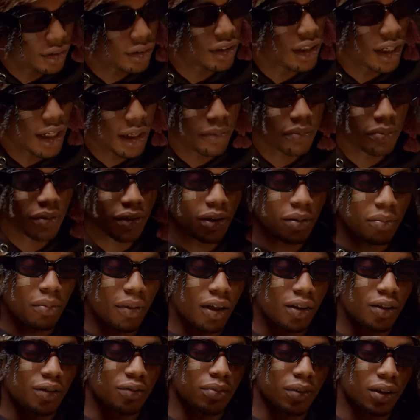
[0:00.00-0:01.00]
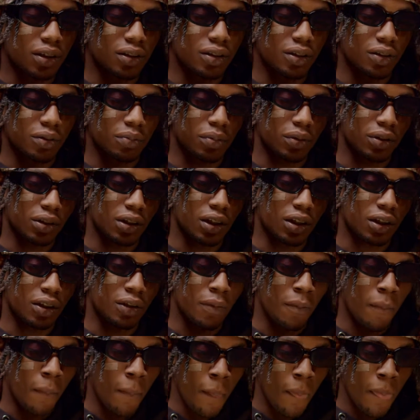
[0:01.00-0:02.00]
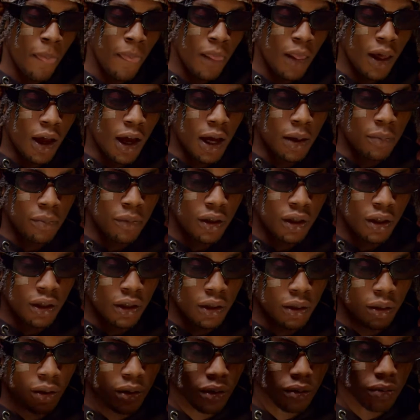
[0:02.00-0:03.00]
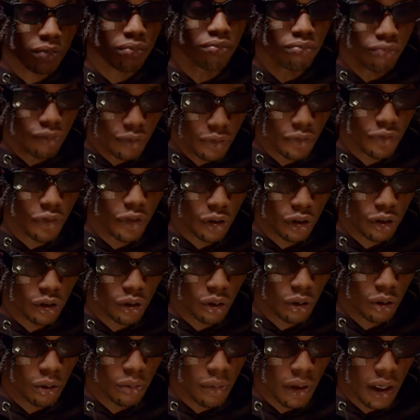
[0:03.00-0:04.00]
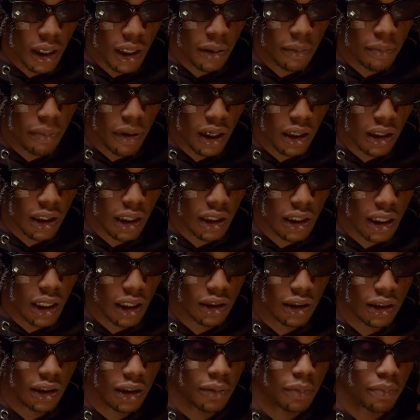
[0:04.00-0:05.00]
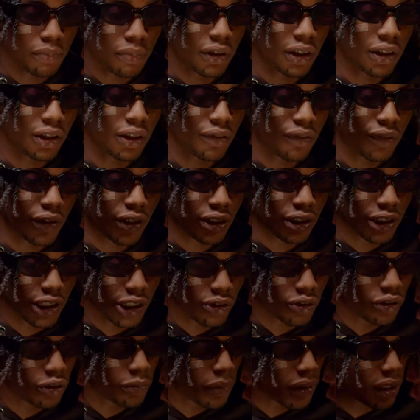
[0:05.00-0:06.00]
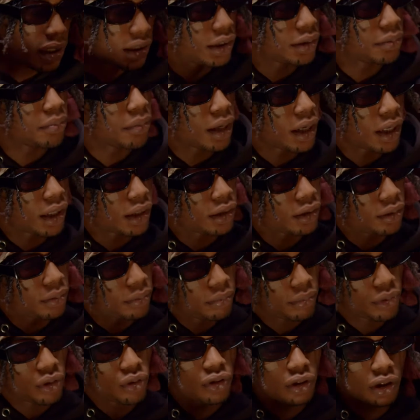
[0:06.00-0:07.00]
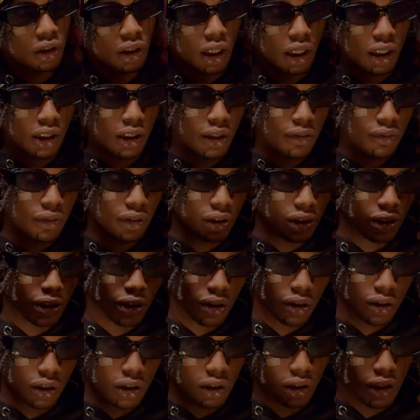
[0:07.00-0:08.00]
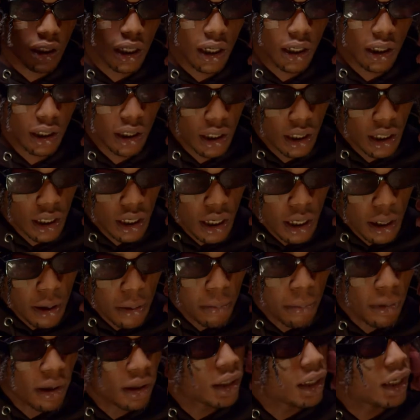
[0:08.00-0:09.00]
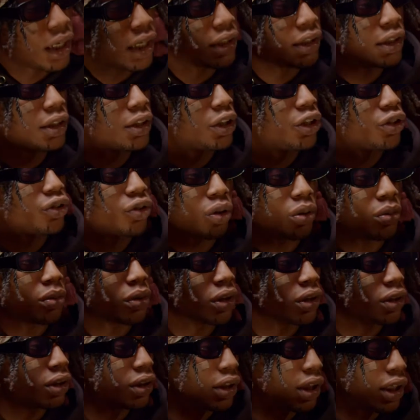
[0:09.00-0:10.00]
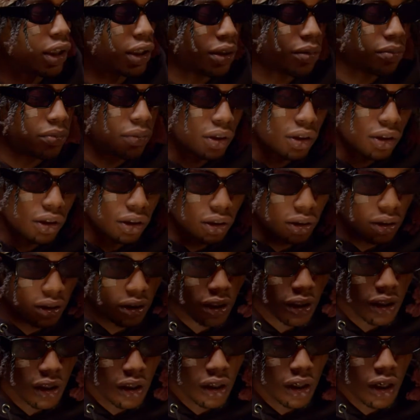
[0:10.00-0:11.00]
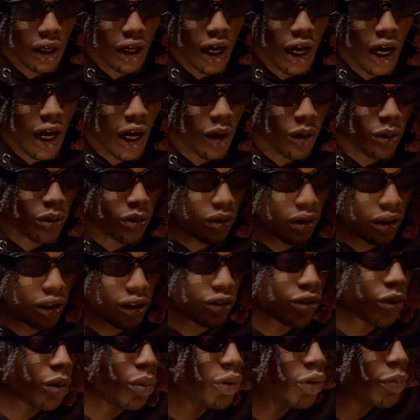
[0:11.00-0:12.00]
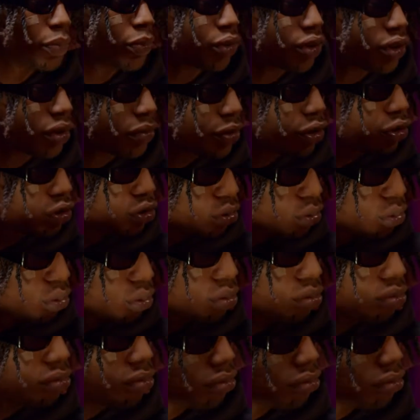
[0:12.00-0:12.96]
like be a man of myself. But then, I mean, for sure, my background actually played a very huge part in my music and everything, because it's like my dad is always telling me how, he's always putting me through